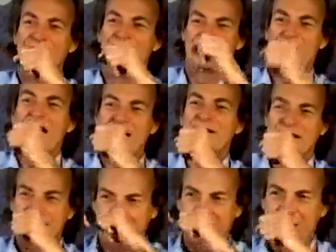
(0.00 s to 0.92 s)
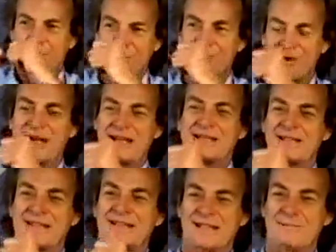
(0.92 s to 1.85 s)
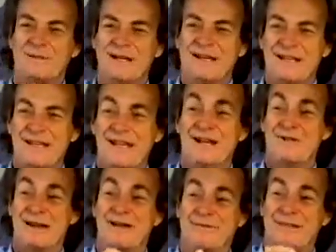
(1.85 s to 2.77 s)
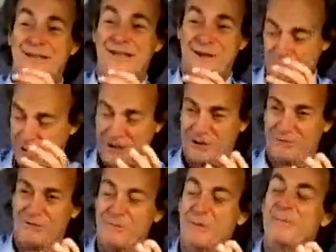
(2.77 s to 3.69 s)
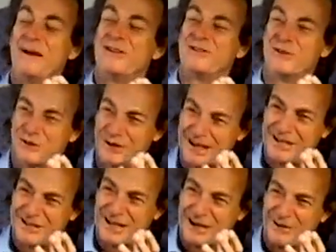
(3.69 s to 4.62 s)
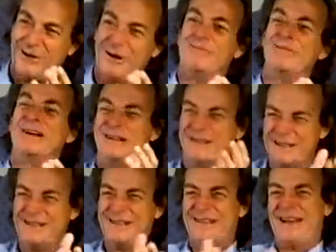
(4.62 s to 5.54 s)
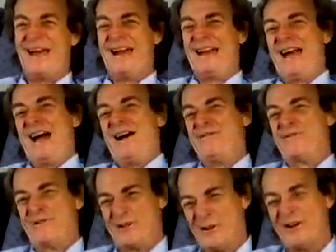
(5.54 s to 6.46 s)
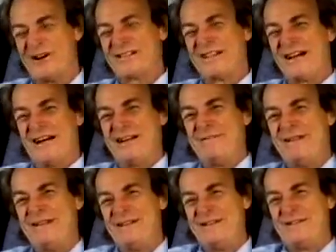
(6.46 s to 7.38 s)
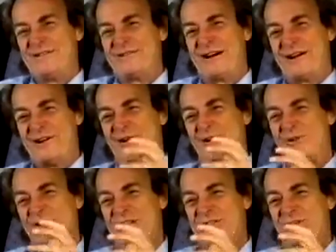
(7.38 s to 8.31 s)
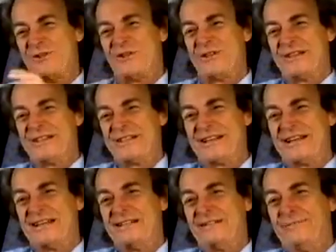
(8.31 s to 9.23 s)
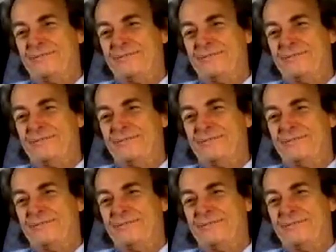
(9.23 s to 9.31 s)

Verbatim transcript: trying to kink them and trying to kink them year after year. Well, rubber bands don't last that long, but anyhow, for a long time, trying to hold this whole thing together.